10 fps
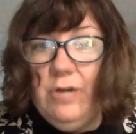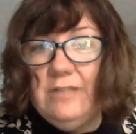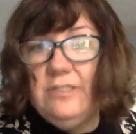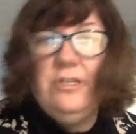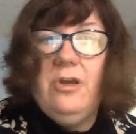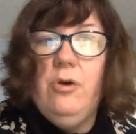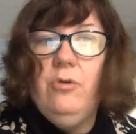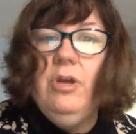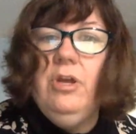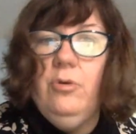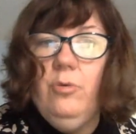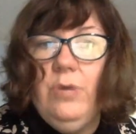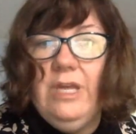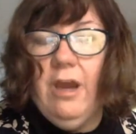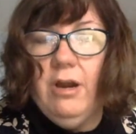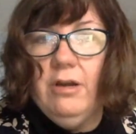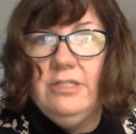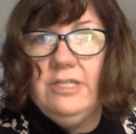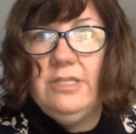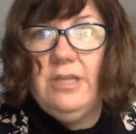And so we
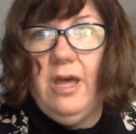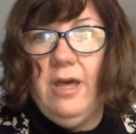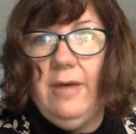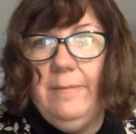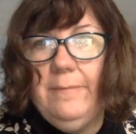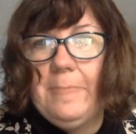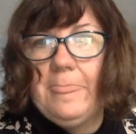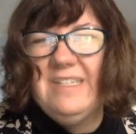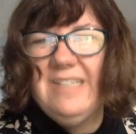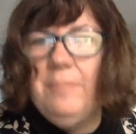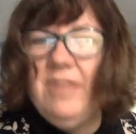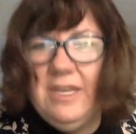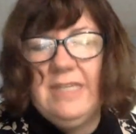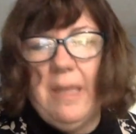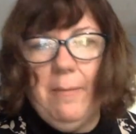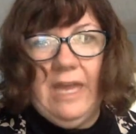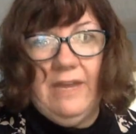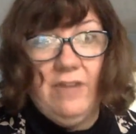aren't some things that might have